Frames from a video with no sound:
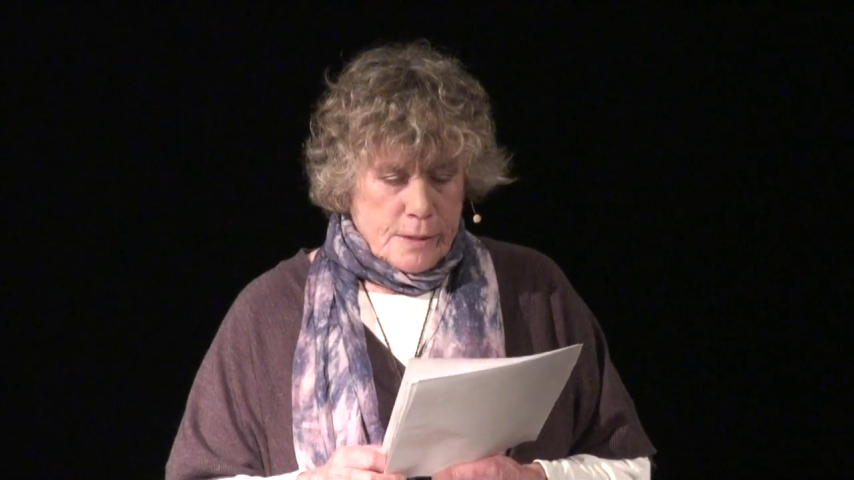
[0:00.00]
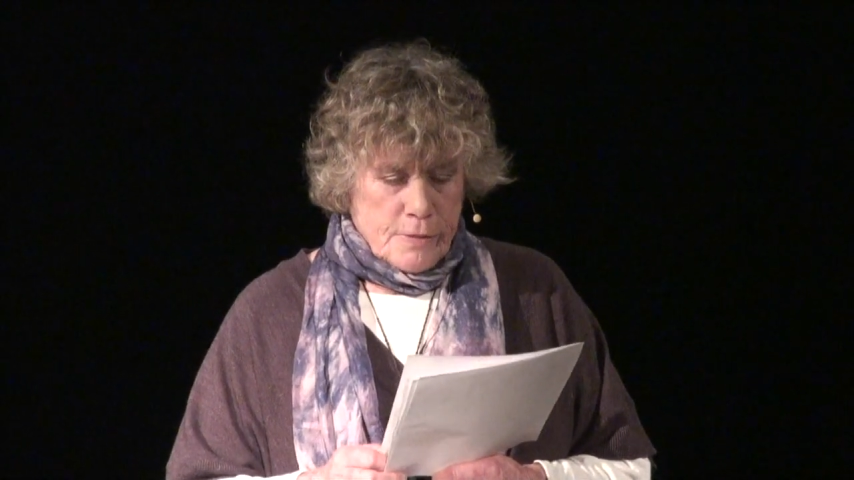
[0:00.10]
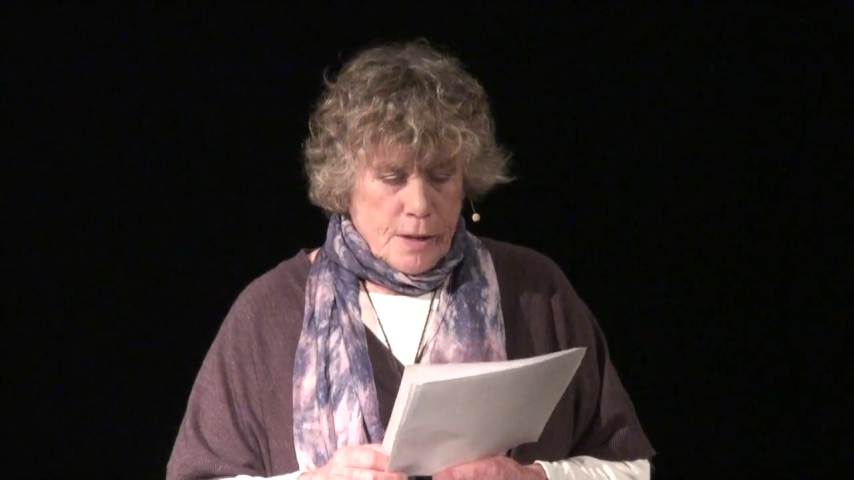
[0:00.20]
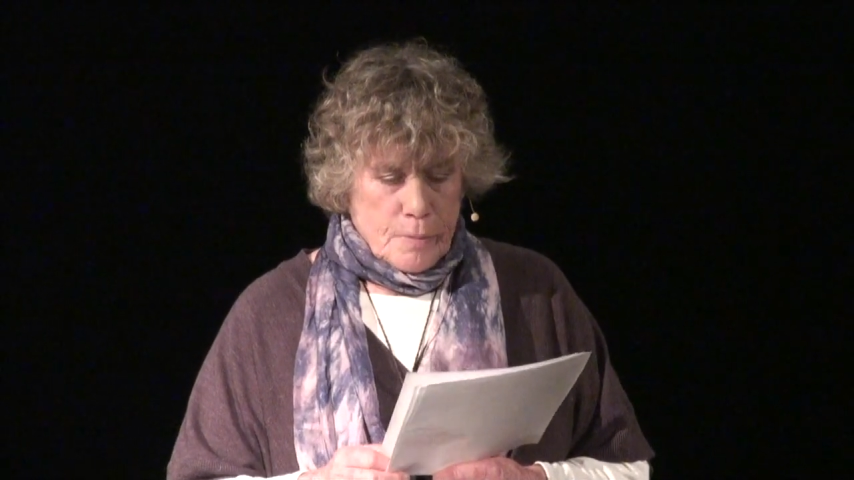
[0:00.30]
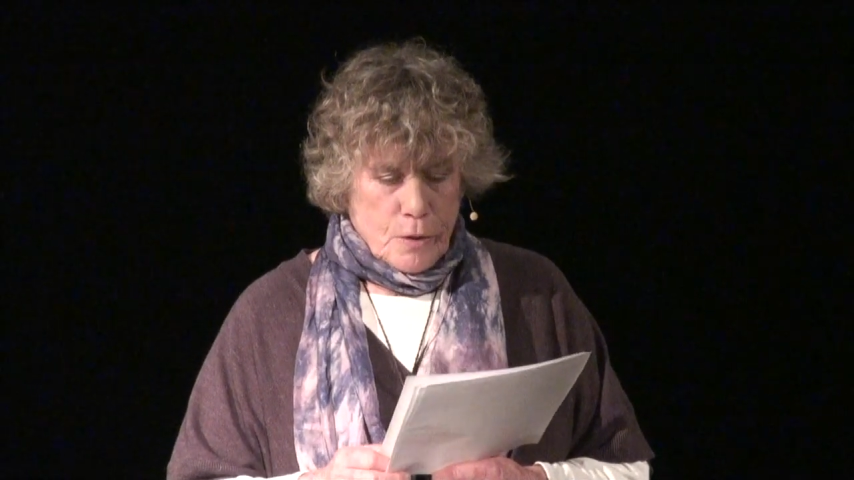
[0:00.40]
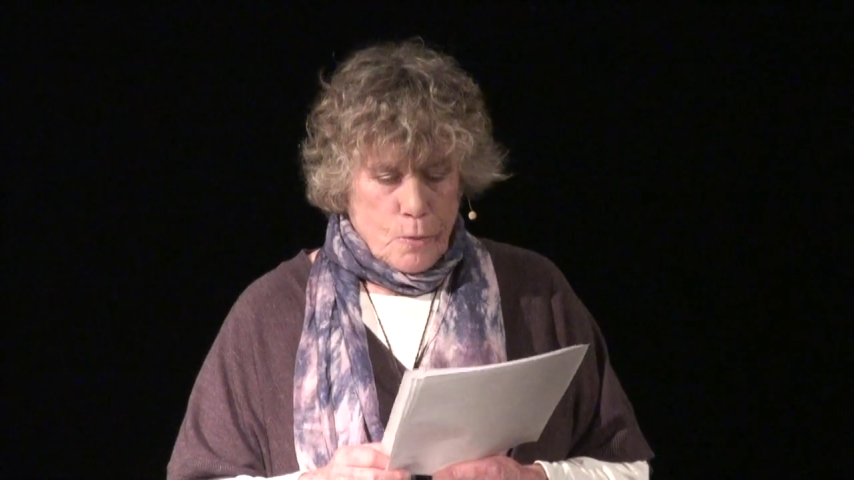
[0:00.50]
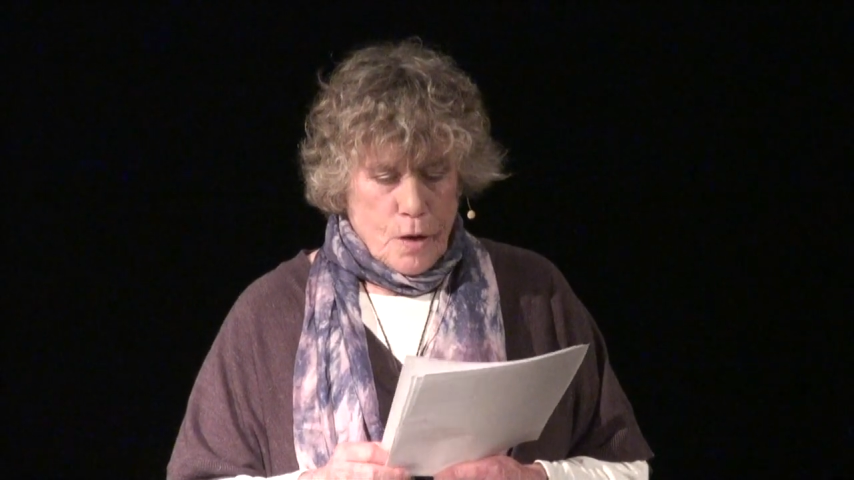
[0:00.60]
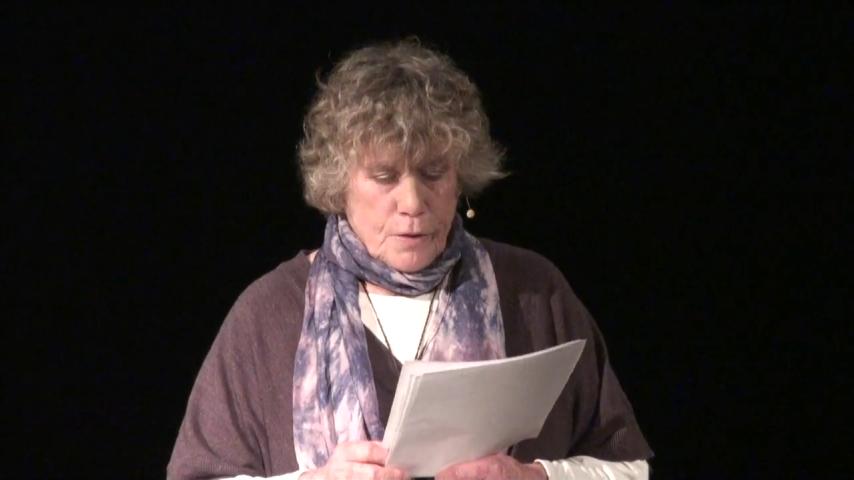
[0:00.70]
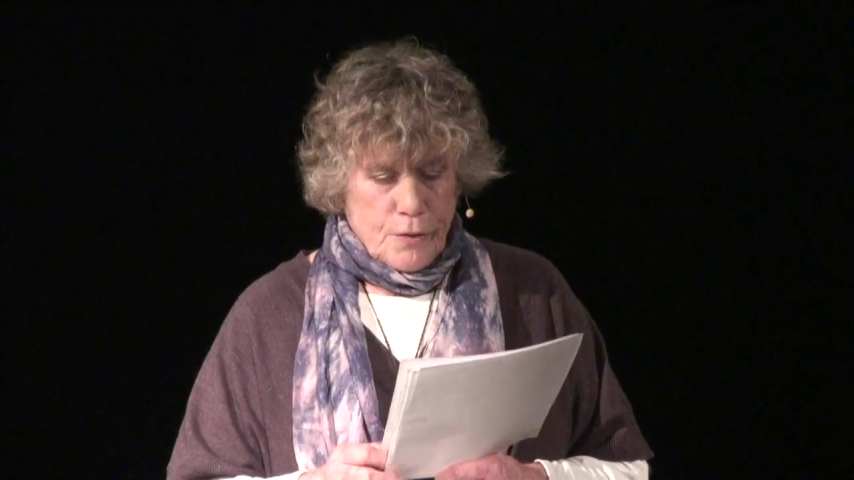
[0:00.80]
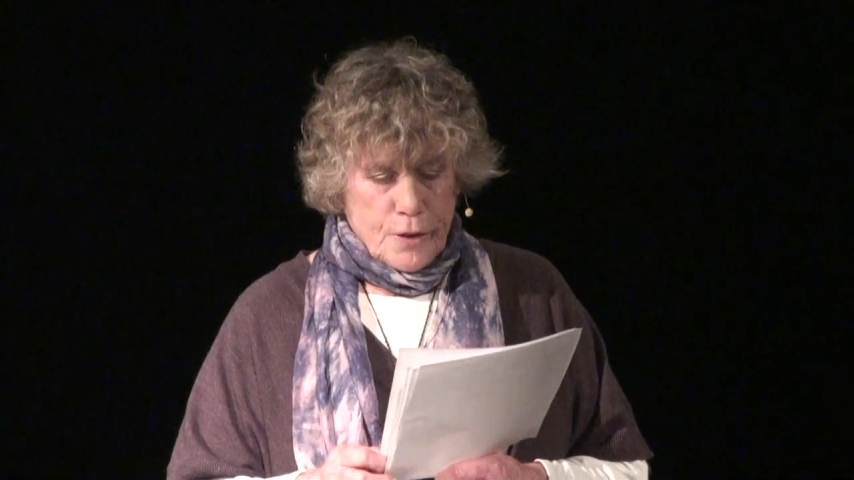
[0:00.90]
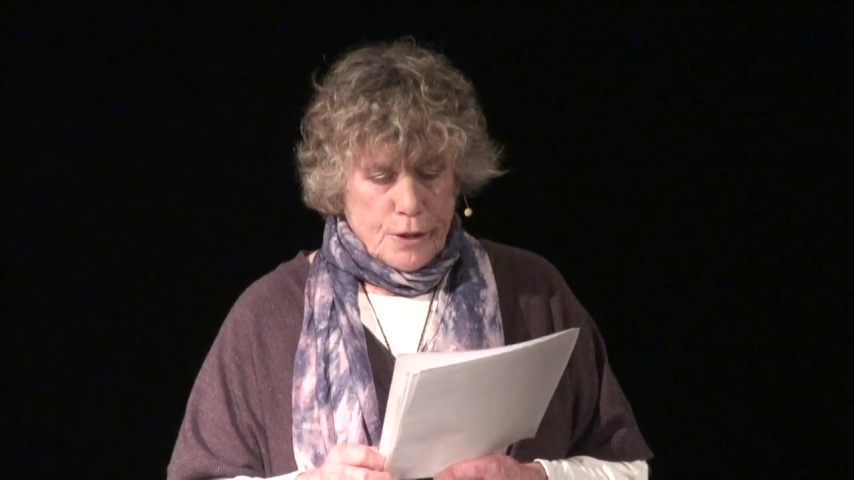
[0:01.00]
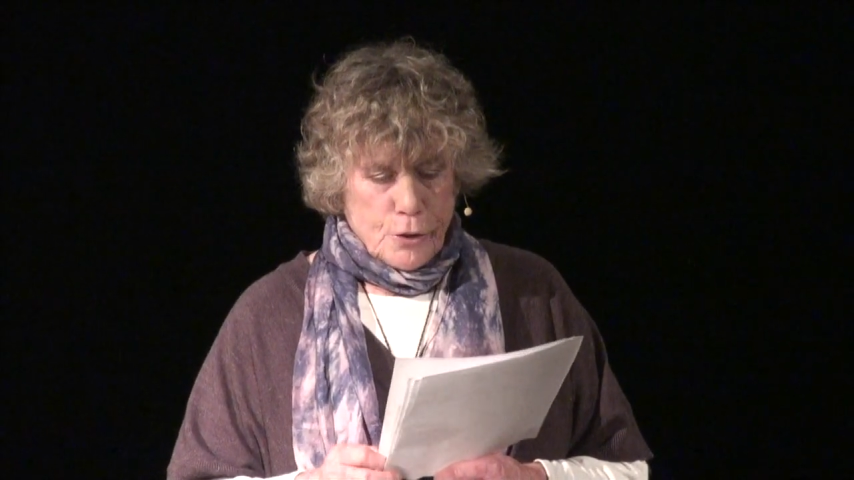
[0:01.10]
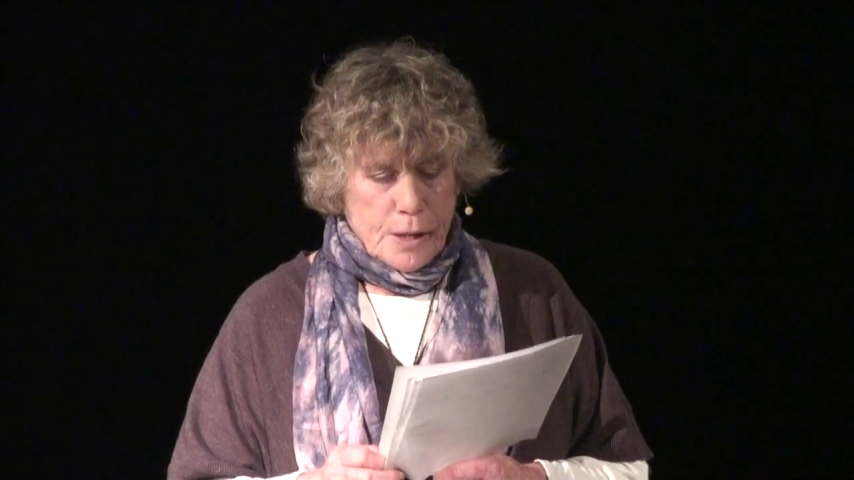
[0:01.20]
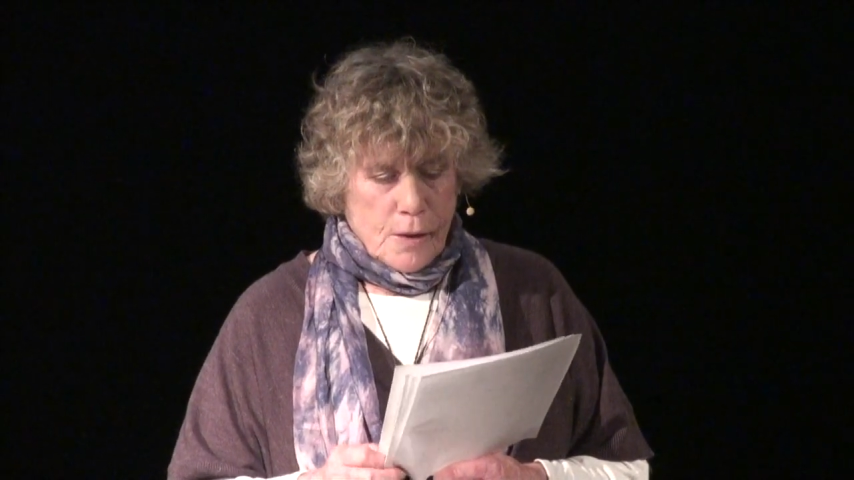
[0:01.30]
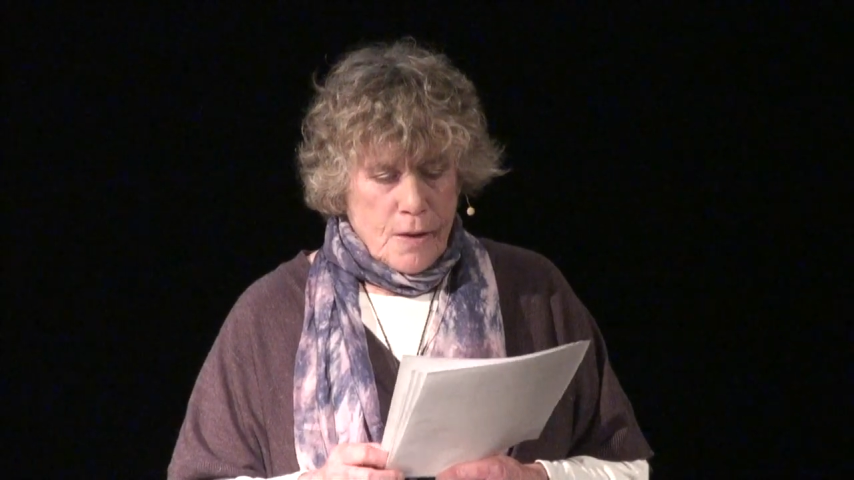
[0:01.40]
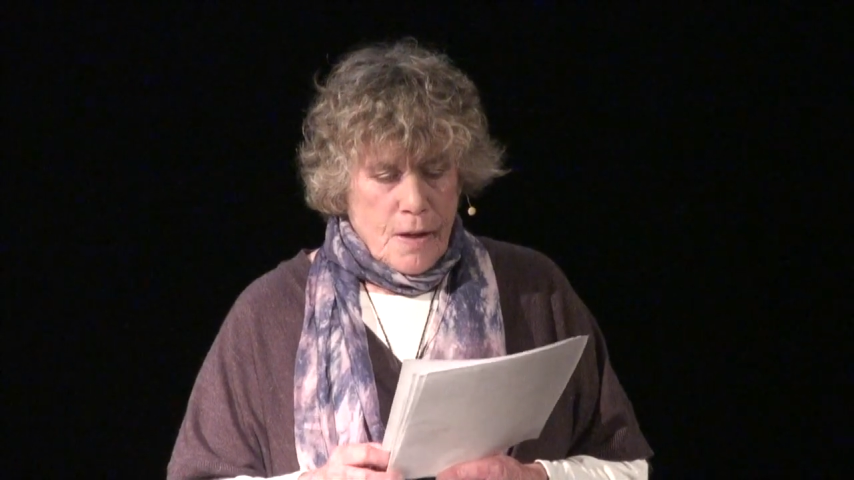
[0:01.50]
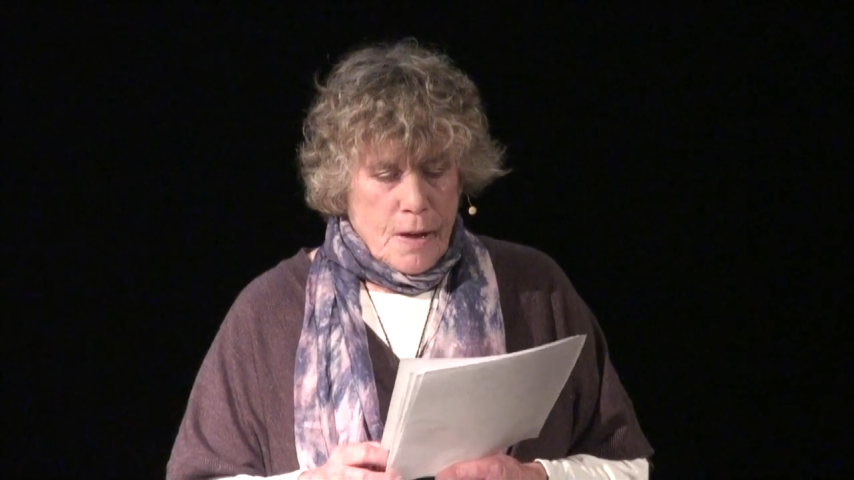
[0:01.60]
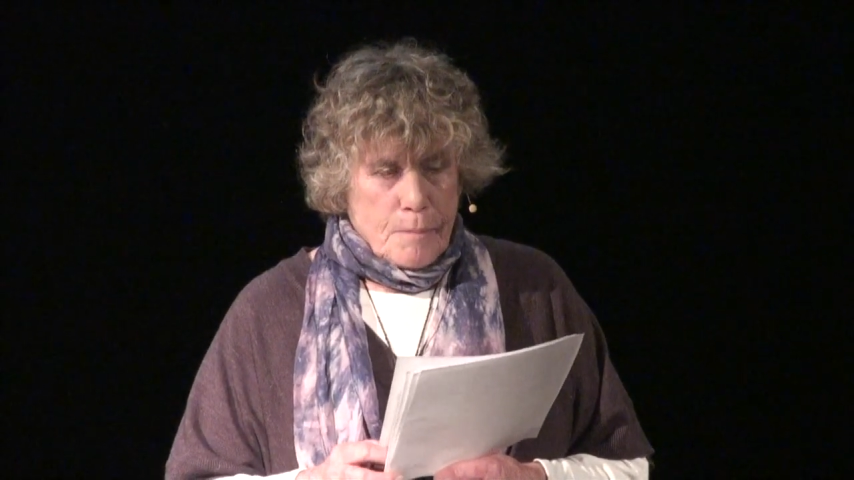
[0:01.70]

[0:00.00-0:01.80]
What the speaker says: development of the Wantafuka Trail.